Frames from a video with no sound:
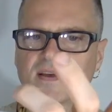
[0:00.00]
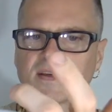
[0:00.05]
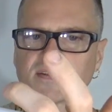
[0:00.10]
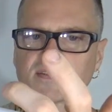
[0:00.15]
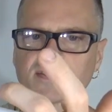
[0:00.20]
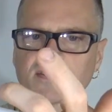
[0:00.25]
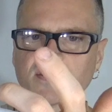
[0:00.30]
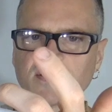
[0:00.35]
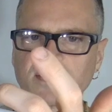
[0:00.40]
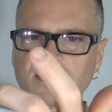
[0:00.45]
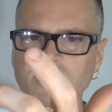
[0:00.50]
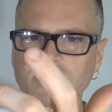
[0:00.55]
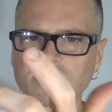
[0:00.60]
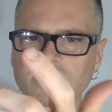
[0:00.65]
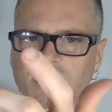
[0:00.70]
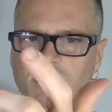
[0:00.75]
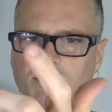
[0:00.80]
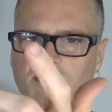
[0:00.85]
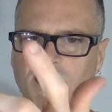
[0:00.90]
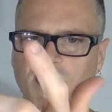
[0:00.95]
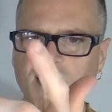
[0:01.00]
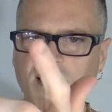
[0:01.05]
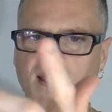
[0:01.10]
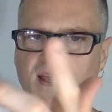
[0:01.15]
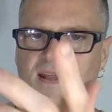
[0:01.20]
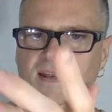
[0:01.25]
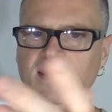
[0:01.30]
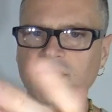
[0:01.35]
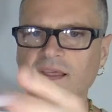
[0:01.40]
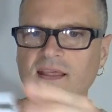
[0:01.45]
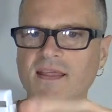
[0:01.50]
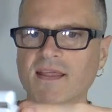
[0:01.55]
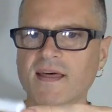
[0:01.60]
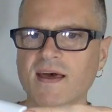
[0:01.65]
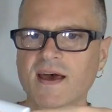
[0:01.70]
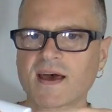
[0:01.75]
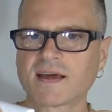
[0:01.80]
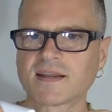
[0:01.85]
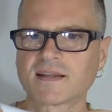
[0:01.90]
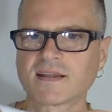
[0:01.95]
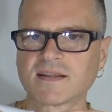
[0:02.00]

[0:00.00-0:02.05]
So you just plant that